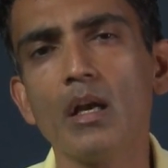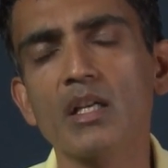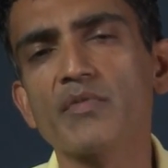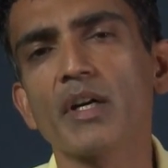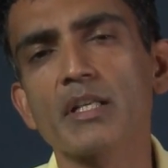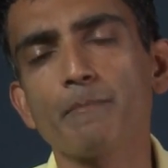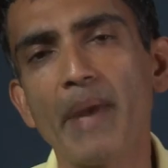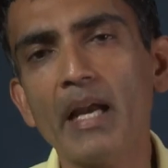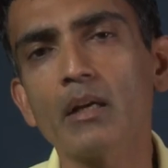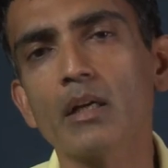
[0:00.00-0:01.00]
As far as
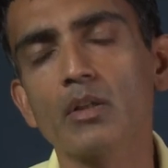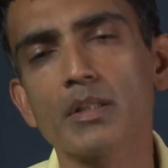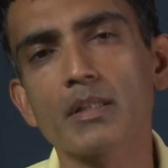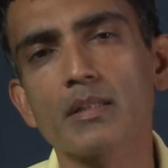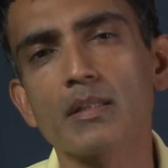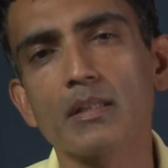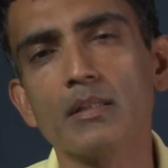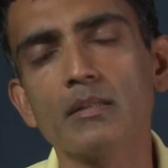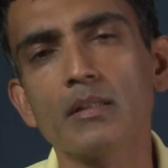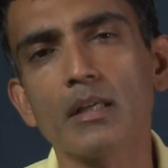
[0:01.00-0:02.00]
background is
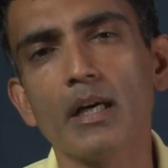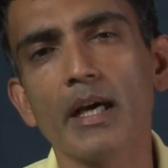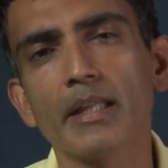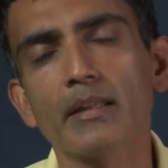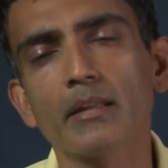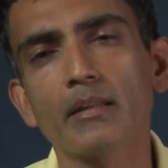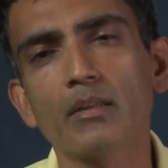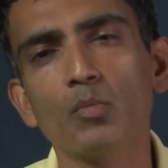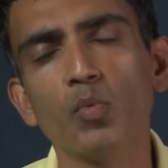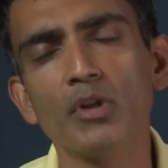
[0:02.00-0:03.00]
concerned, I
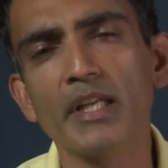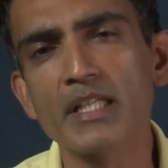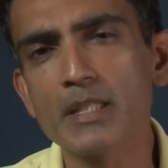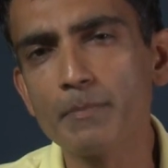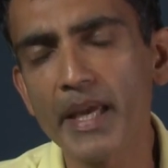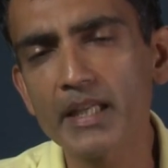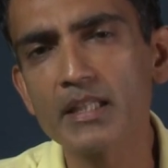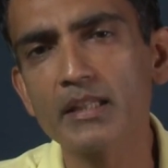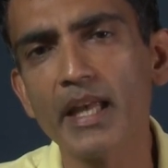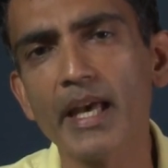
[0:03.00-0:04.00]
would
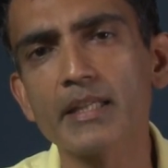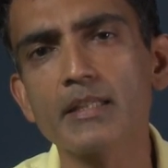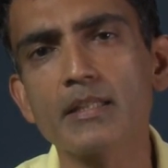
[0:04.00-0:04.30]
expect that